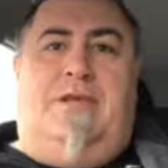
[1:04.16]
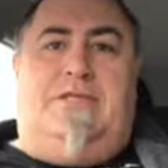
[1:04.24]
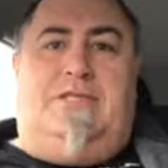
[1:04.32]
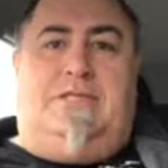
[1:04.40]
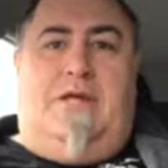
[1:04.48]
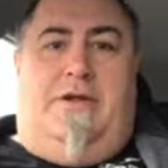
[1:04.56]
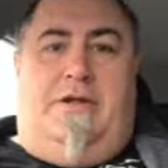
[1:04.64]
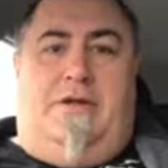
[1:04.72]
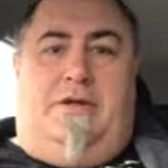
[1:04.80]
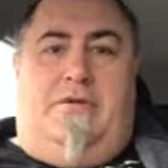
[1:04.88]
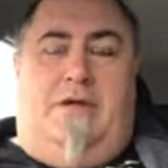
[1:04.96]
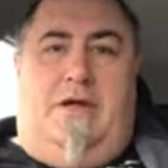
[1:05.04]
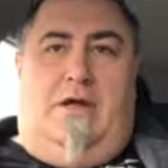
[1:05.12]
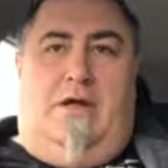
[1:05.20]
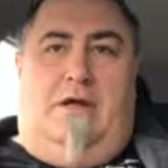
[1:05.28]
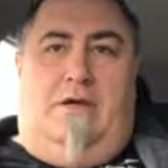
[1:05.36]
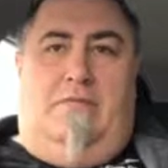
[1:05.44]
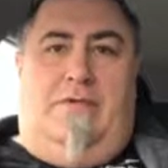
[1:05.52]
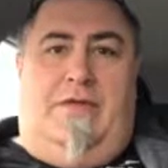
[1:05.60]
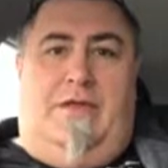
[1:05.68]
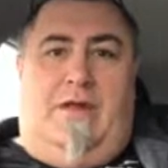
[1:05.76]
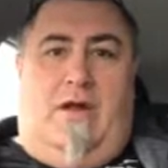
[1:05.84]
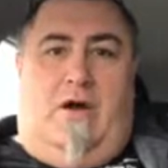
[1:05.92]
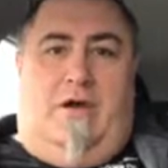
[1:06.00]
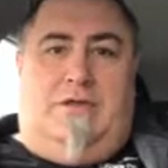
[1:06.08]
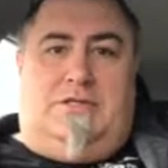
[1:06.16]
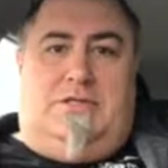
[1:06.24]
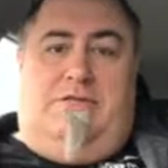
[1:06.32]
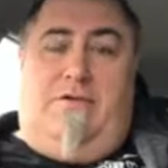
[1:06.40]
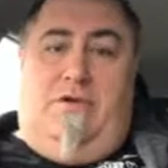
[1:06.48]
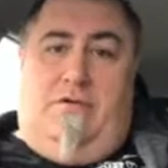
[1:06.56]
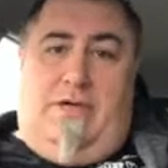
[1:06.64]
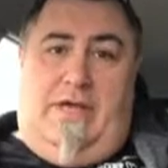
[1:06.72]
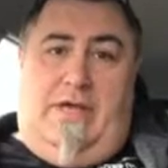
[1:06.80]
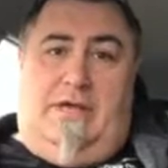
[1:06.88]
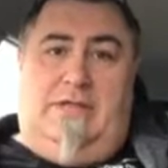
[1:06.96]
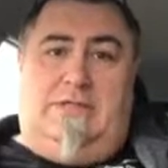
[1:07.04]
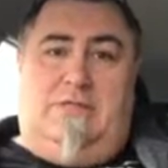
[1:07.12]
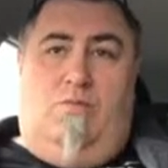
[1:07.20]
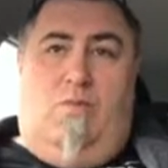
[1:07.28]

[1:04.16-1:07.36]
been studied within the last few years.